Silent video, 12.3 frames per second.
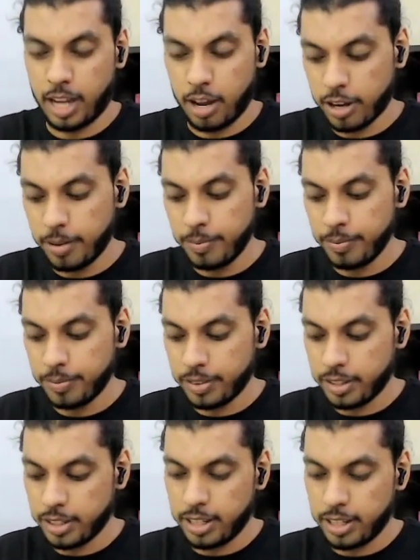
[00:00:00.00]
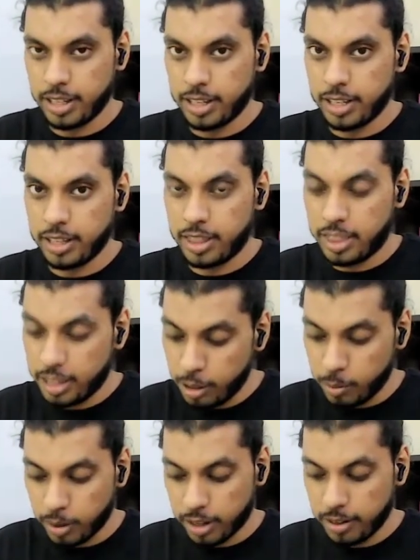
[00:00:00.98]
Okay.
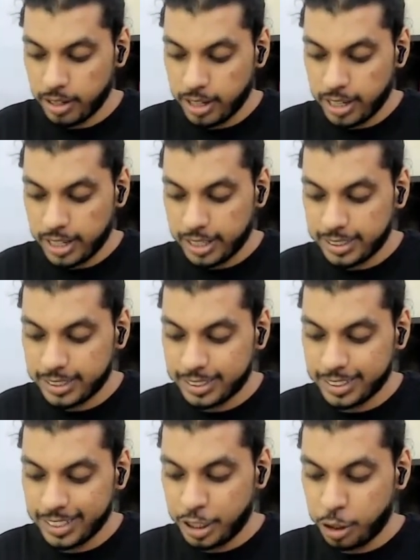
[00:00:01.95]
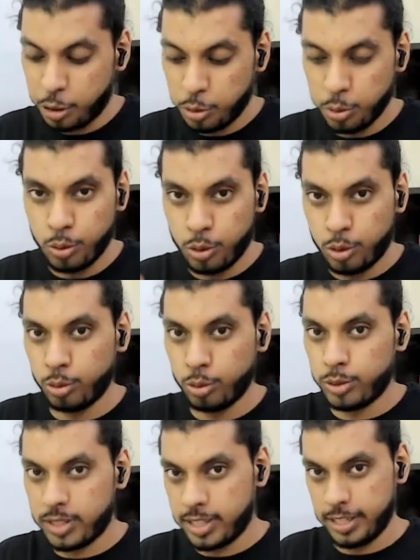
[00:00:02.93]
Third one is
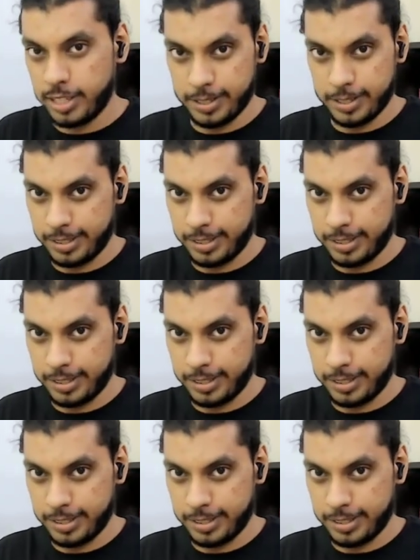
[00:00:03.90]
2-2-C.